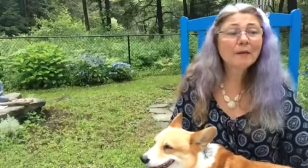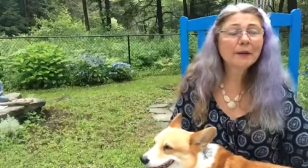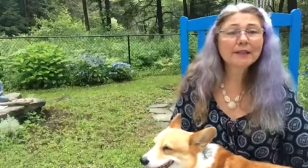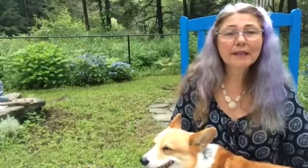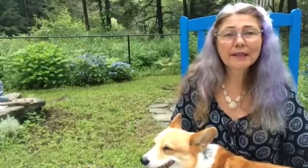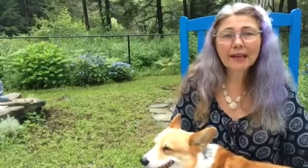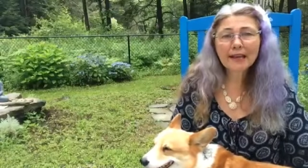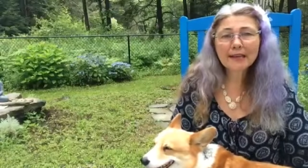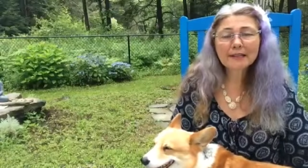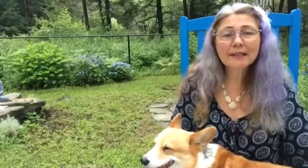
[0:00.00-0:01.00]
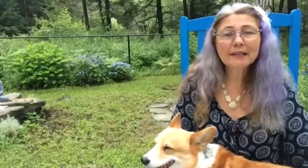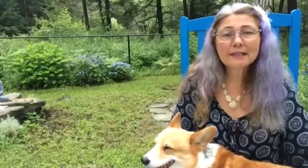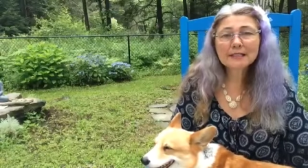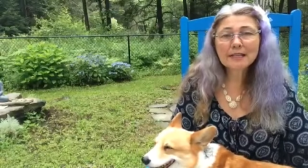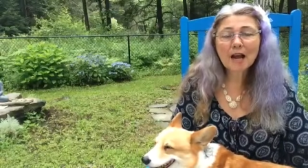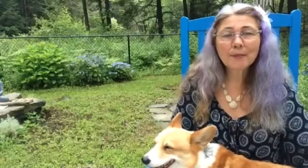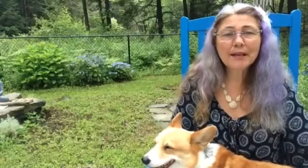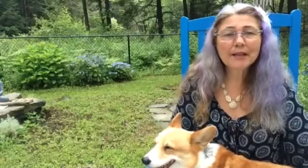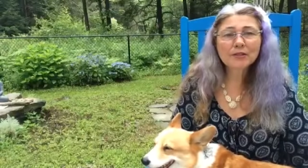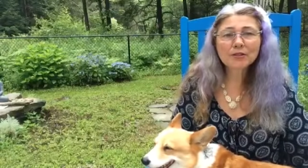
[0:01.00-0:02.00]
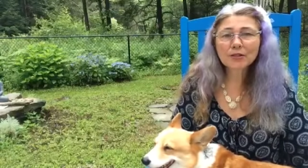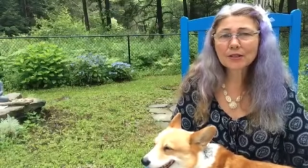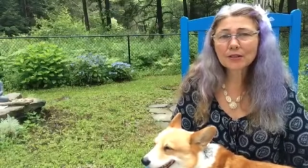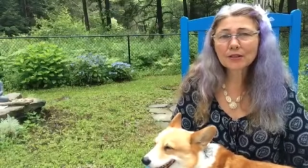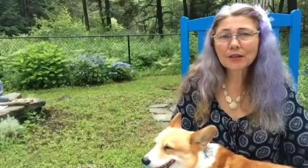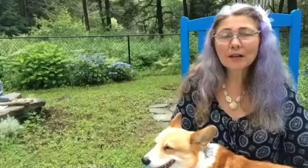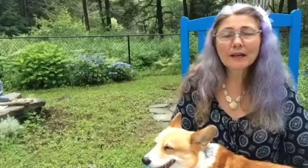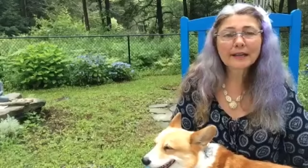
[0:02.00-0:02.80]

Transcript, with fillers: but they can stop that circular